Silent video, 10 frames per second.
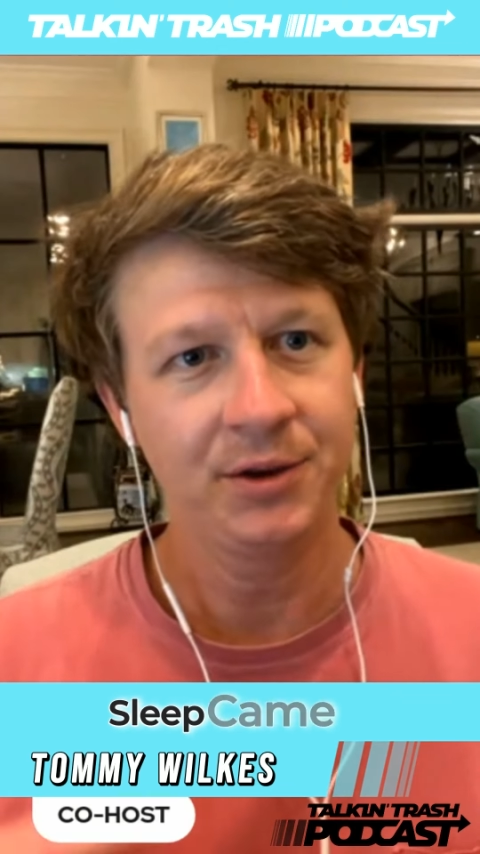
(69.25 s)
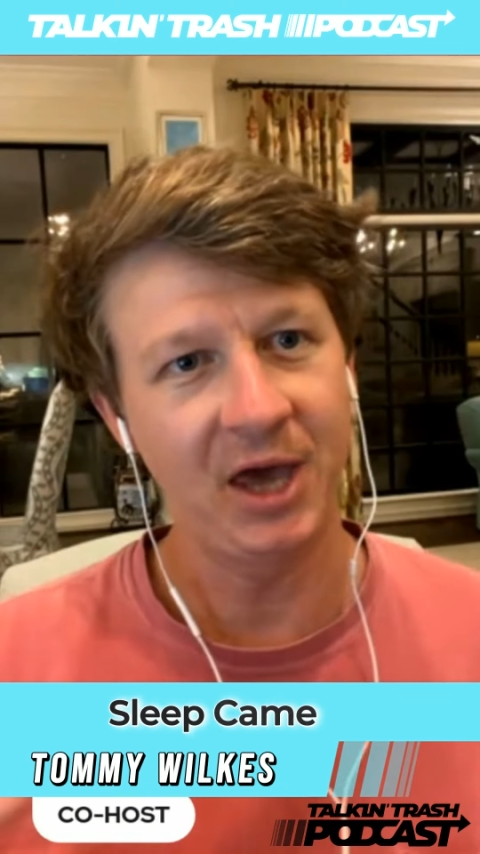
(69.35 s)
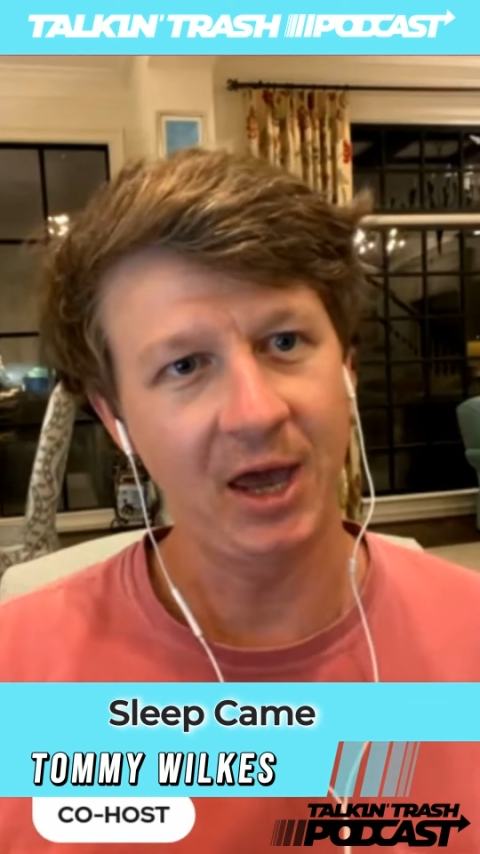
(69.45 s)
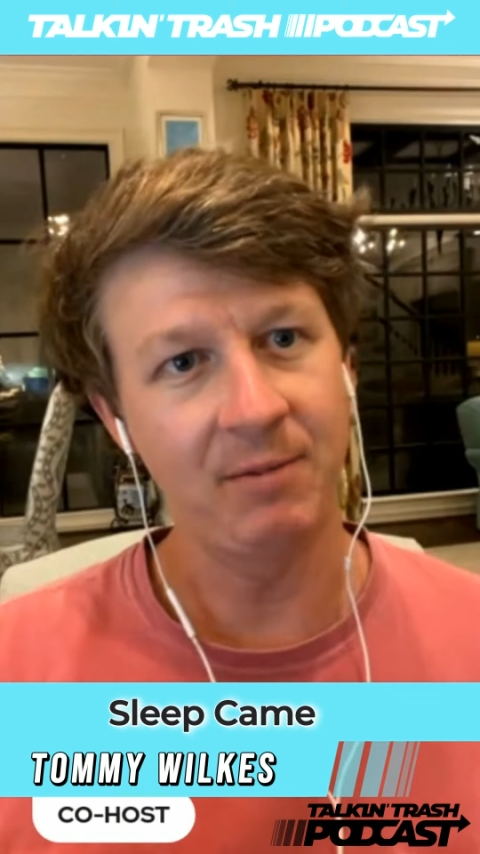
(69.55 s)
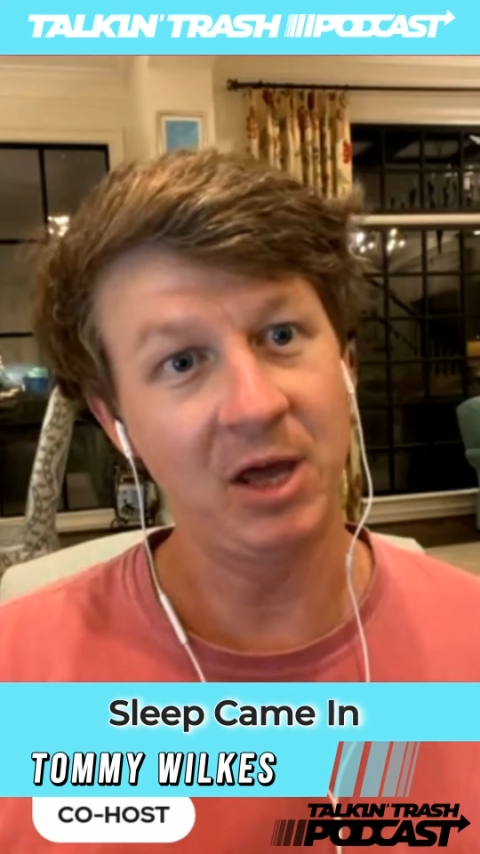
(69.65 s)

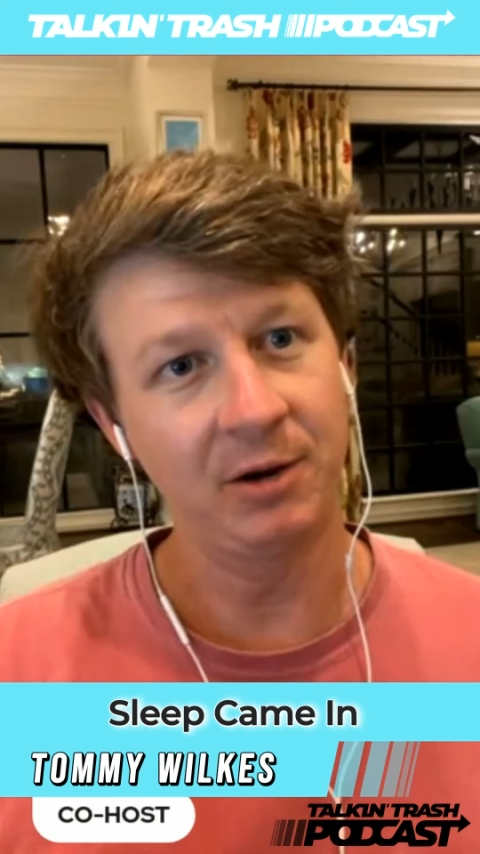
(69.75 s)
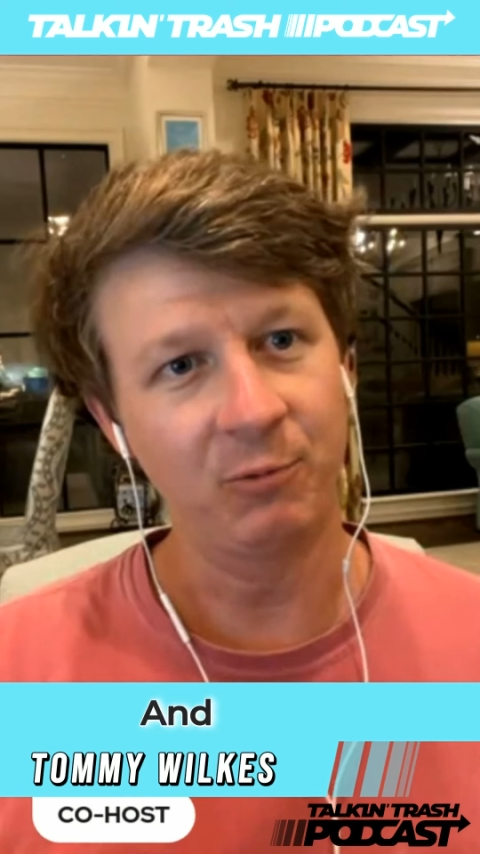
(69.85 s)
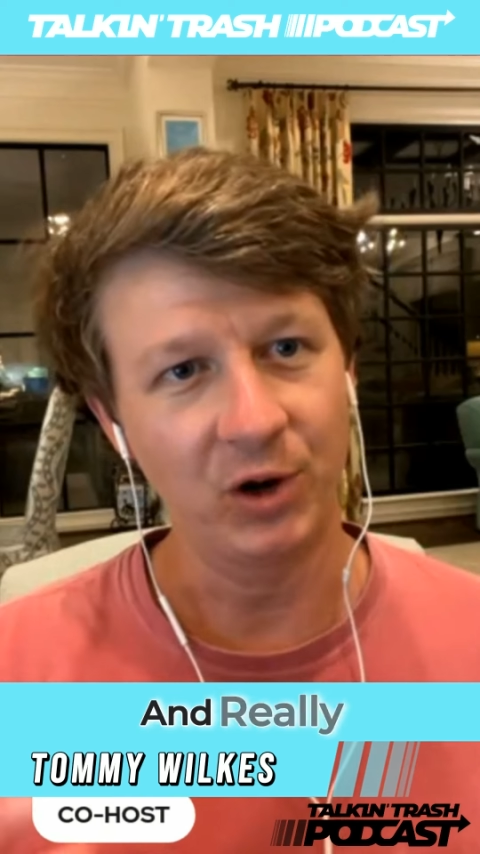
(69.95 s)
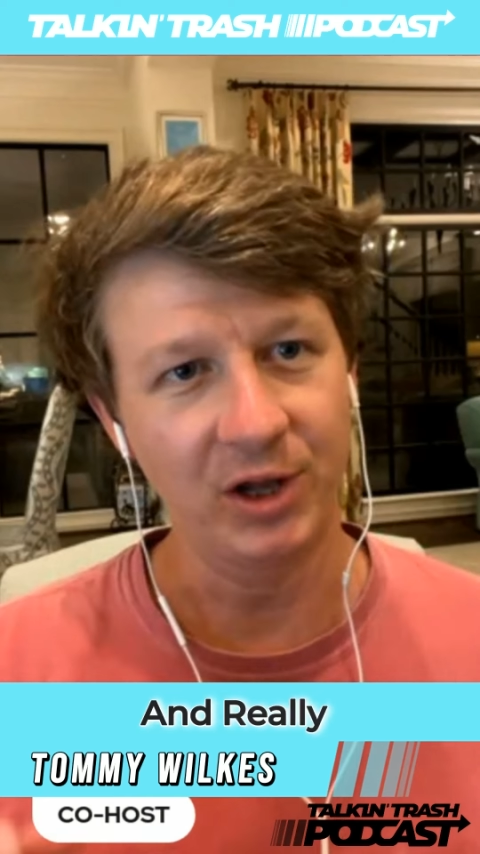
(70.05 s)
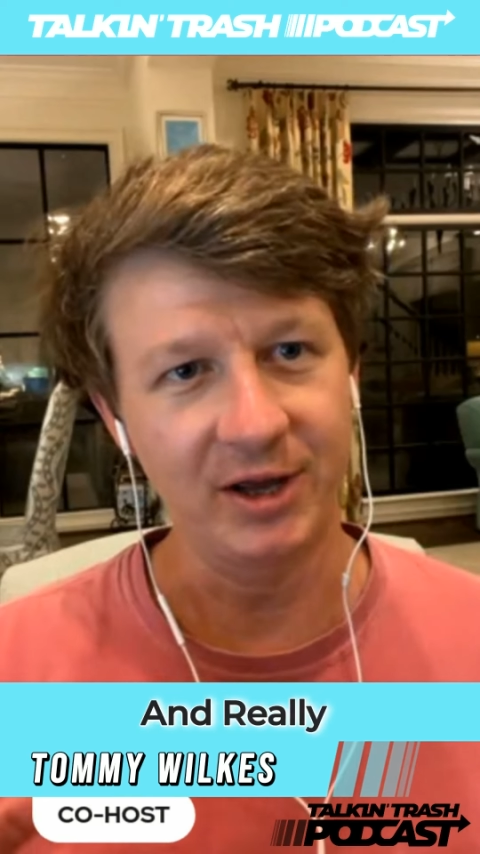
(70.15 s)
came in
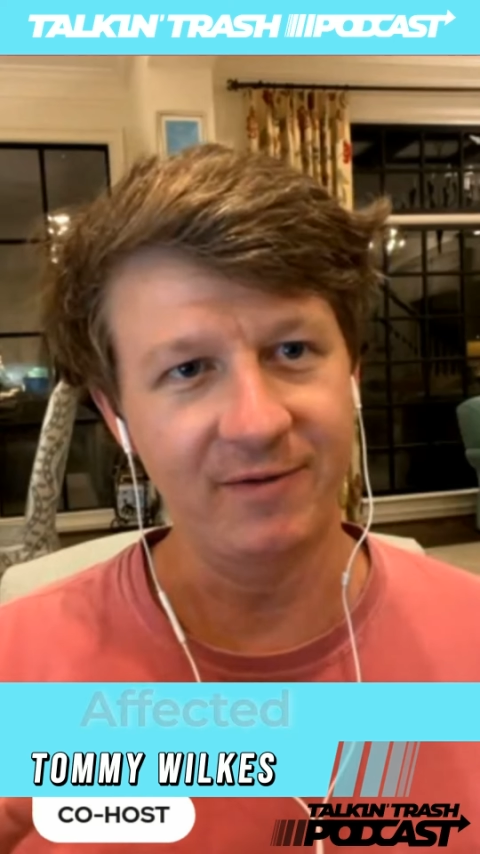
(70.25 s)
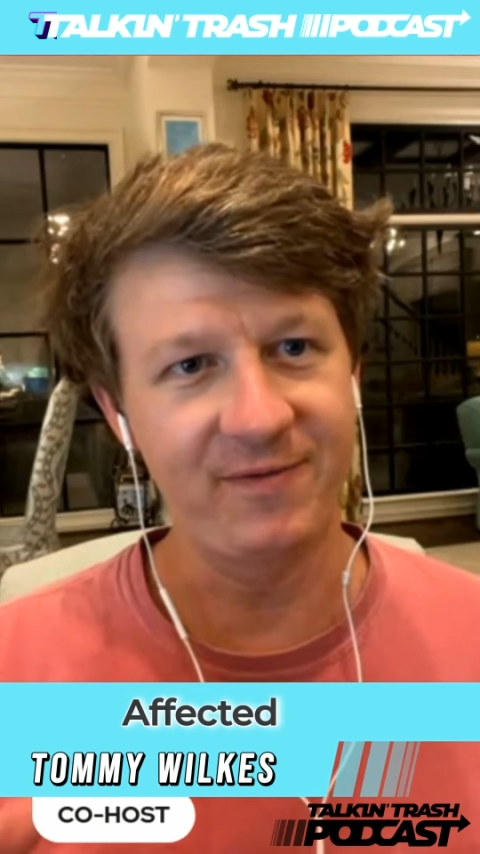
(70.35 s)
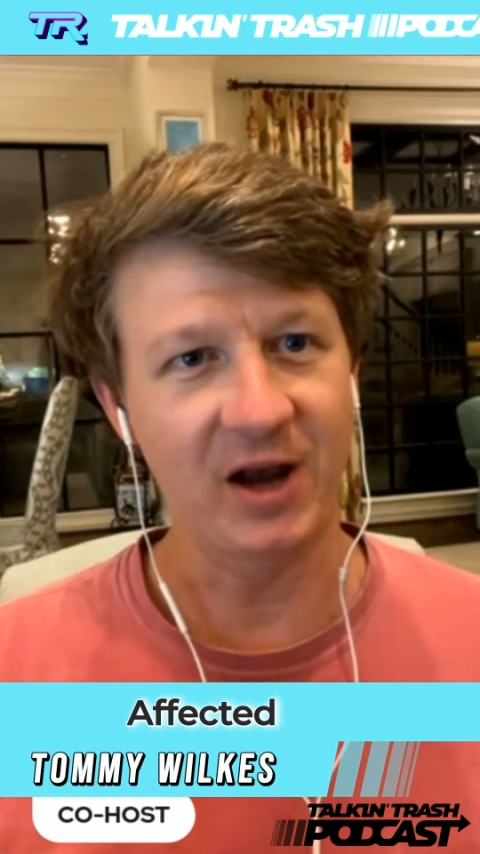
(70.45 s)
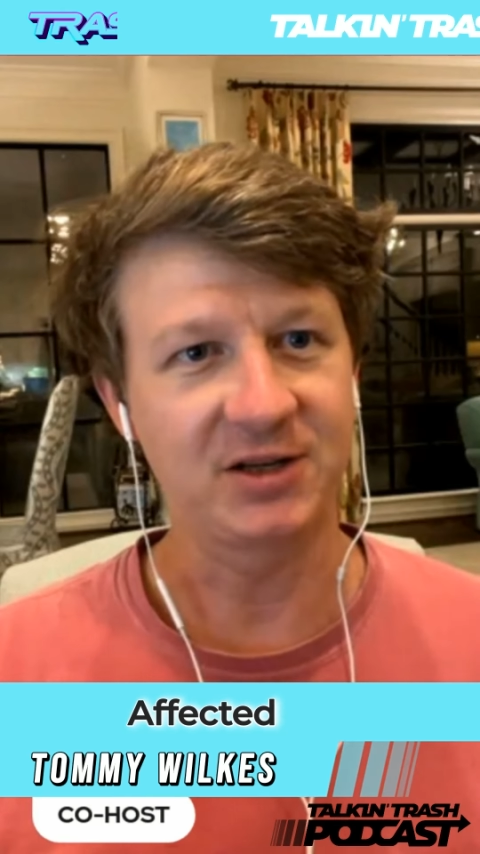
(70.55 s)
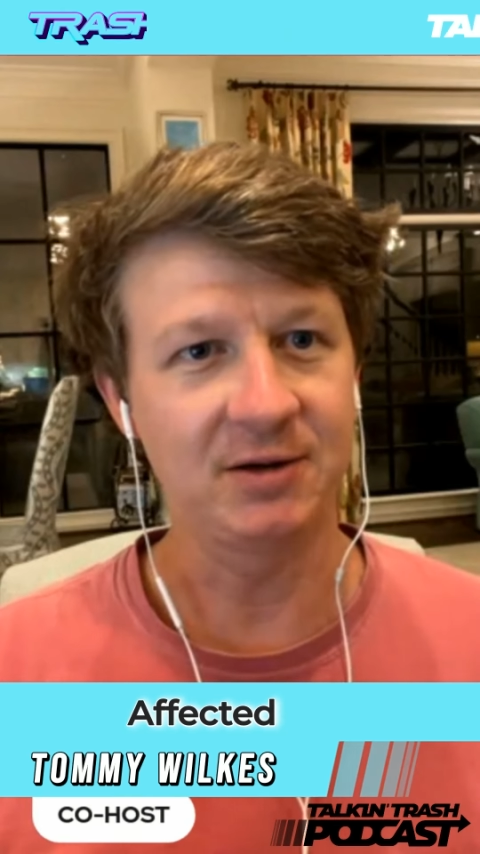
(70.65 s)
and really
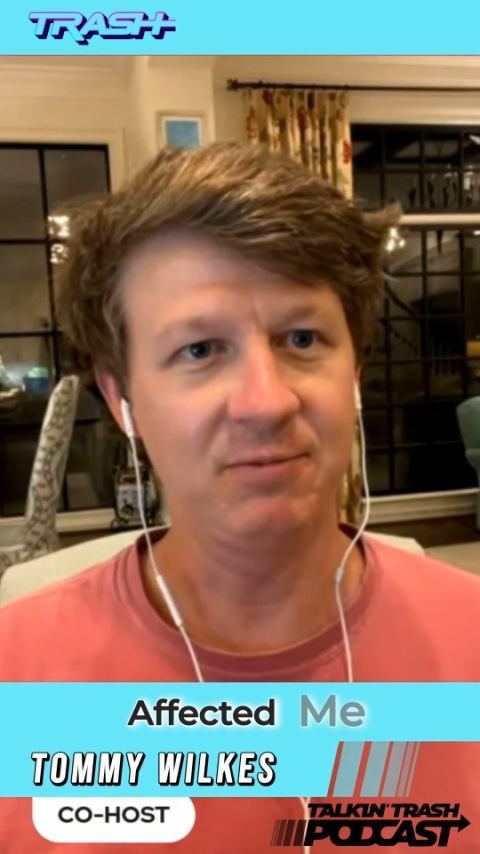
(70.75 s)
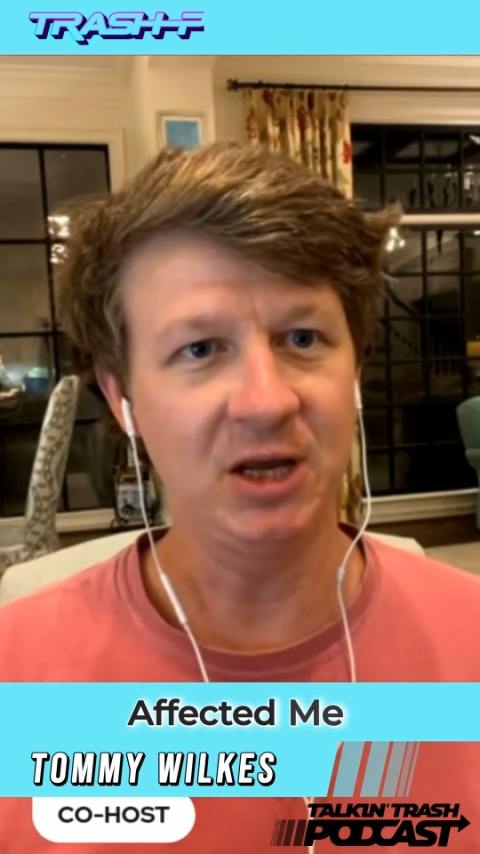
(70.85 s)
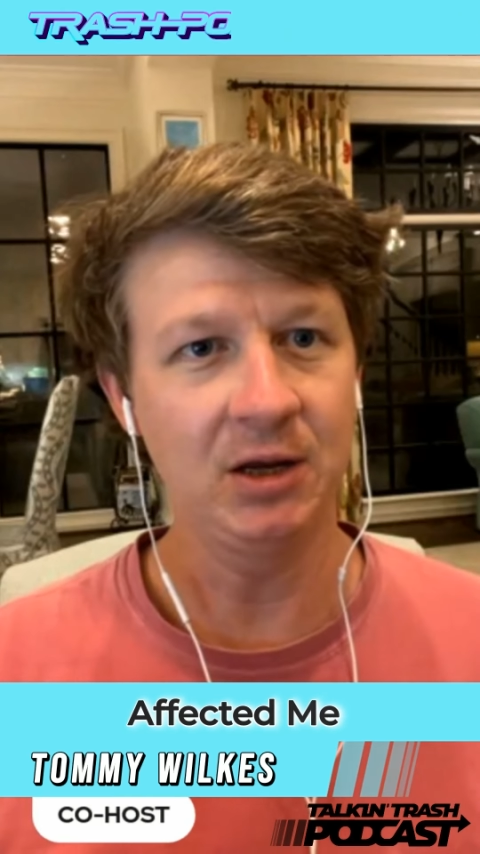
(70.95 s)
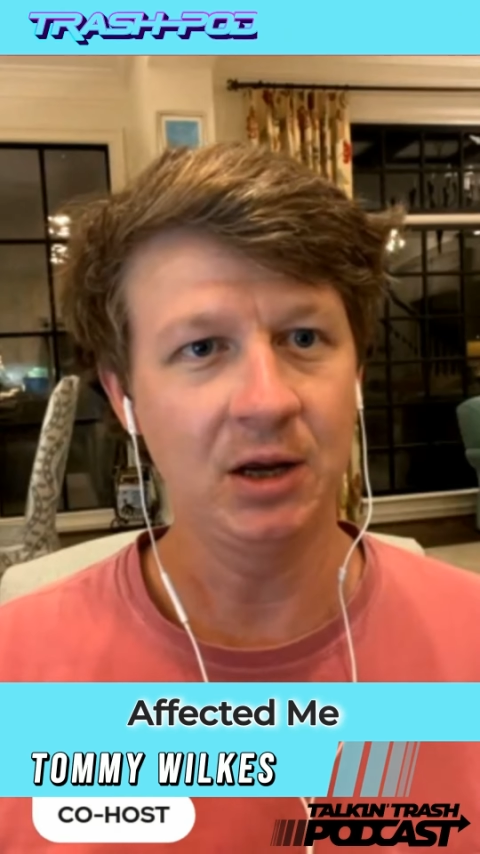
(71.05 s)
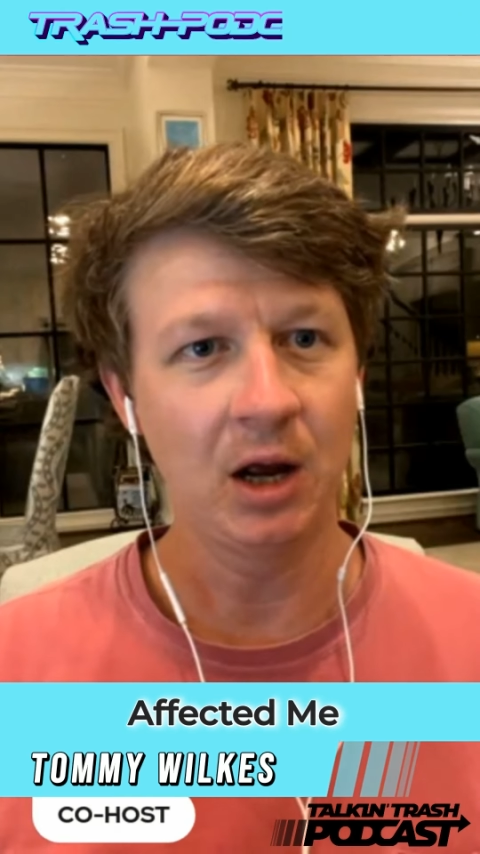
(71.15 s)
affected
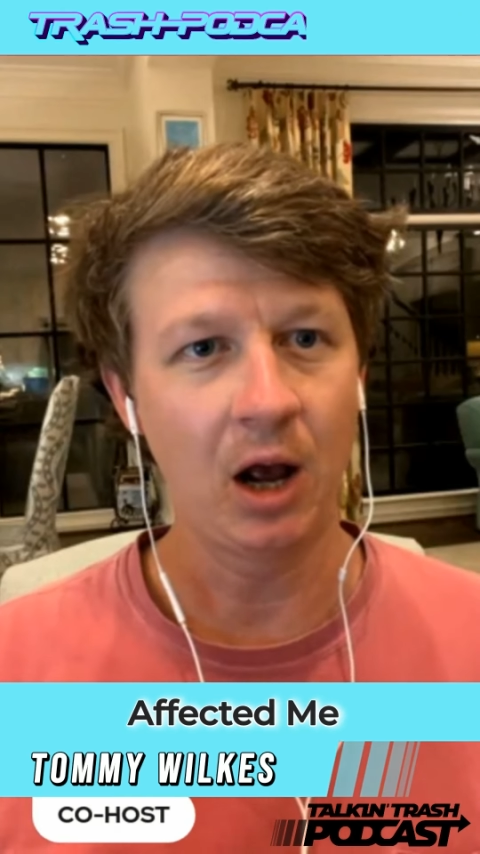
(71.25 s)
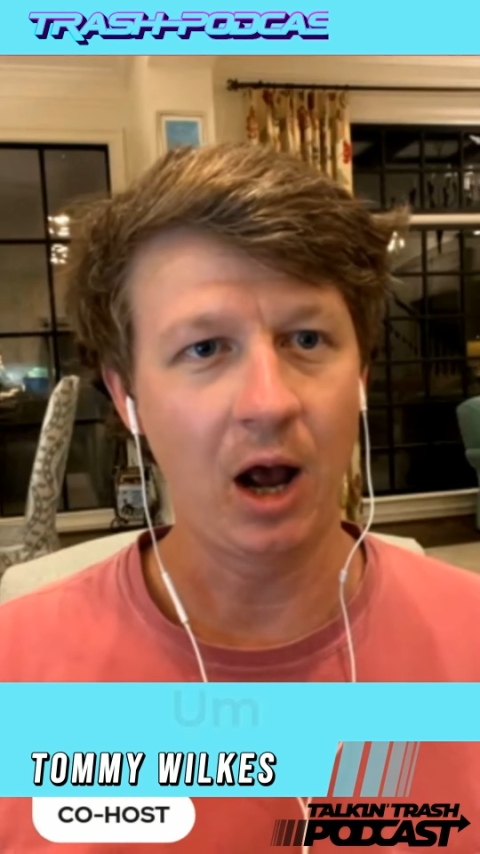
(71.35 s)
me.